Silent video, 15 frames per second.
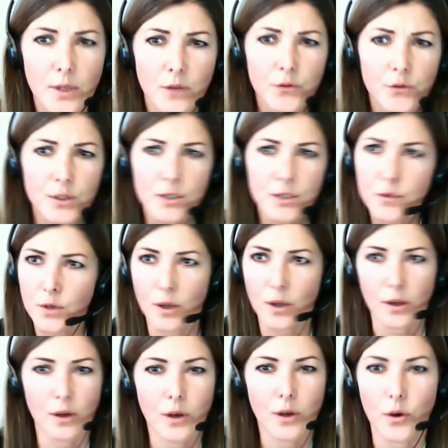First of all,
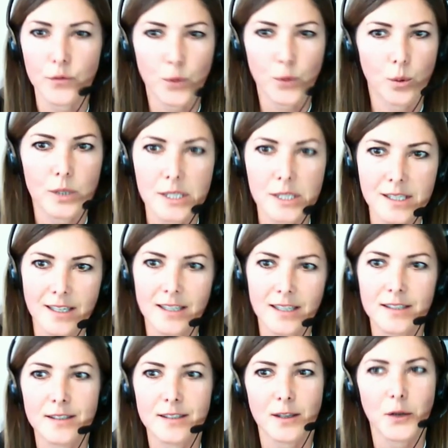of course,
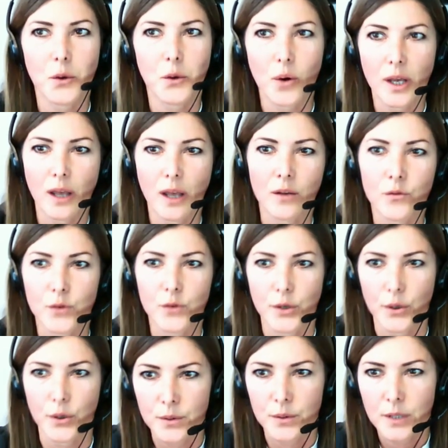it's annoying for you.